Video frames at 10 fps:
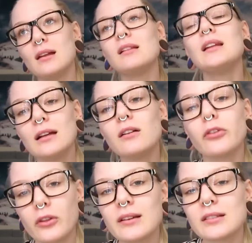legal
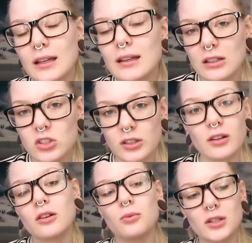things get
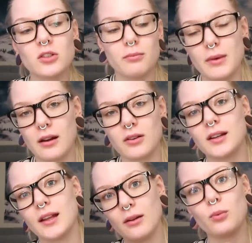easier when you're
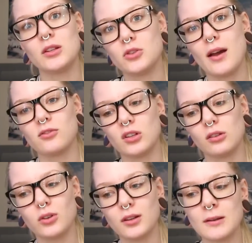married, when you have
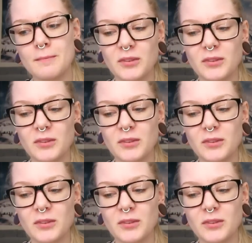children,